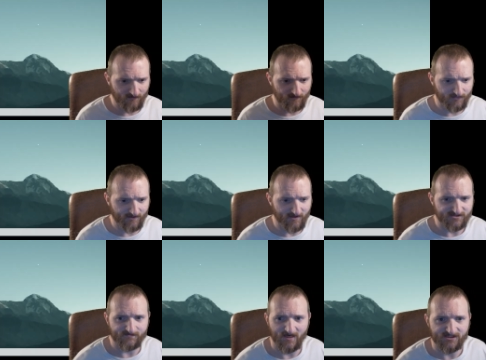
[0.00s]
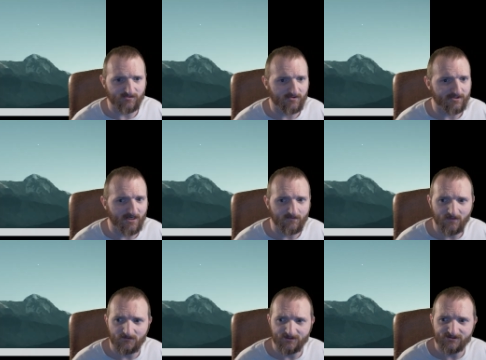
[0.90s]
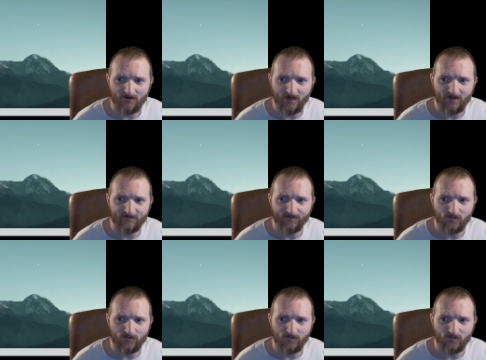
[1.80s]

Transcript: believe that's the password. Yep. Let's go ahead and full